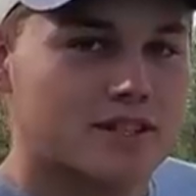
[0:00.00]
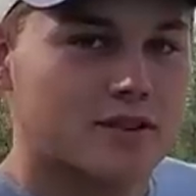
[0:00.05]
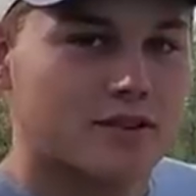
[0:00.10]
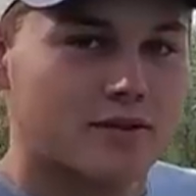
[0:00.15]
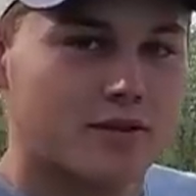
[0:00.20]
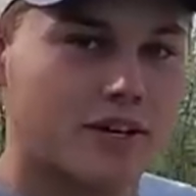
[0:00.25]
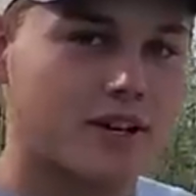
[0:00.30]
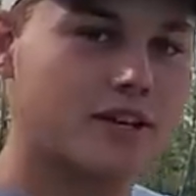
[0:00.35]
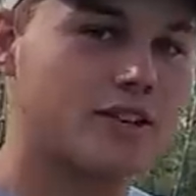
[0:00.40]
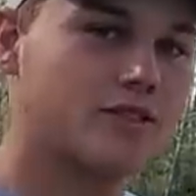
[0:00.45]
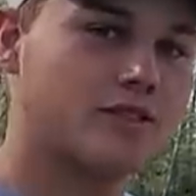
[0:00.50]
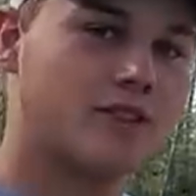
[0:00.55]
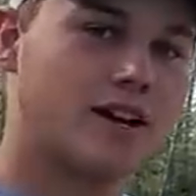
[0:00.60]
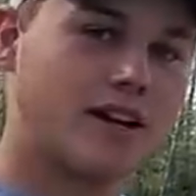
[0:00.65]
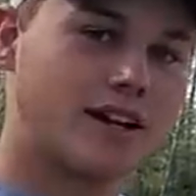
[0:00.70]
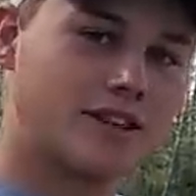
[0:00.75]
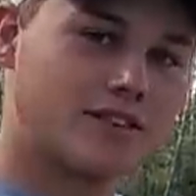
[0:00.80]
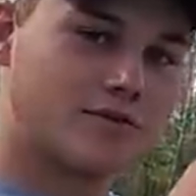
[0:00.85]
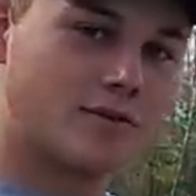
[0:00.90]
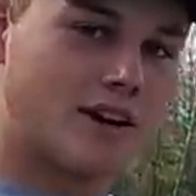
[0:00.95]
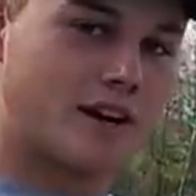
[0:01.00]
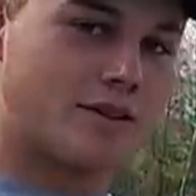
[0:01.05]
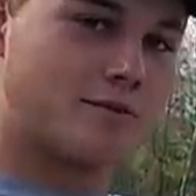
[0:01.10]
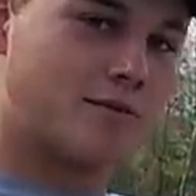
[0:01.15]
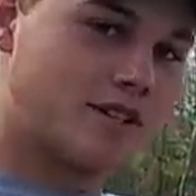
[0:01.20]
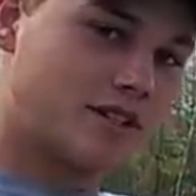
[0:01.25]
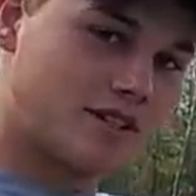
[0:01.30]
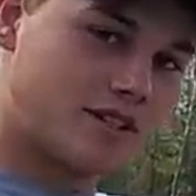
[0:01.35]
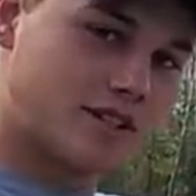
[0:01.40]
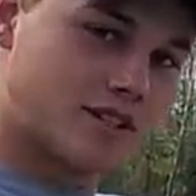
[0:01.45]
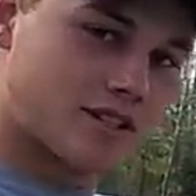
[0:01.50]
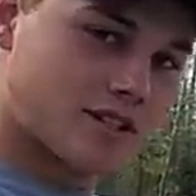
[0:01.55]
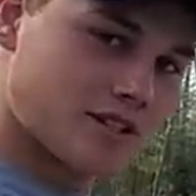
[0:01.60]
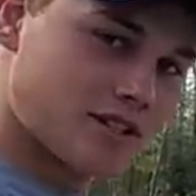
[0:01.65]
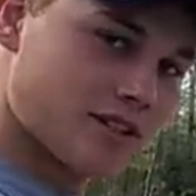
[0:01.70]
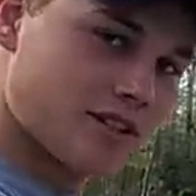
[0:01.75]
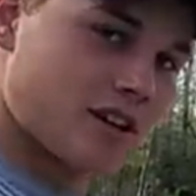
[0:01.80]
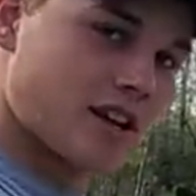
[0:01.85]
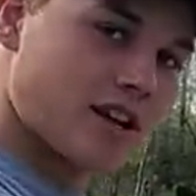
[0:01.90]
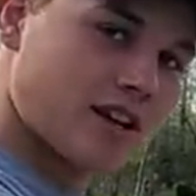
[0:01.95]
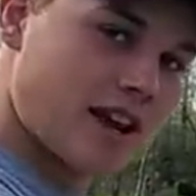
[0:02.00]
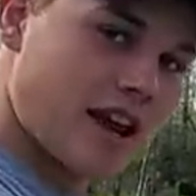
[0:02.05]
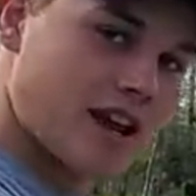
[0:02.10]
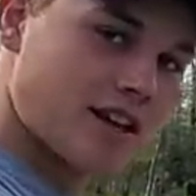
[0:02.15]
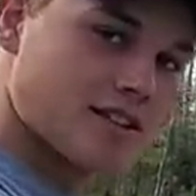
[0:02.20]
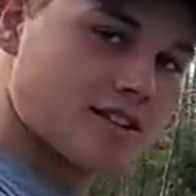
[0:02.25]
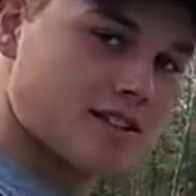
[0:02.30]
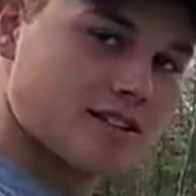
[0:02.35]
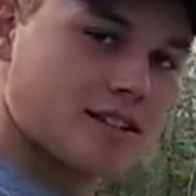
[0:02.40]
too. If we could do like Redmonds, the Kansas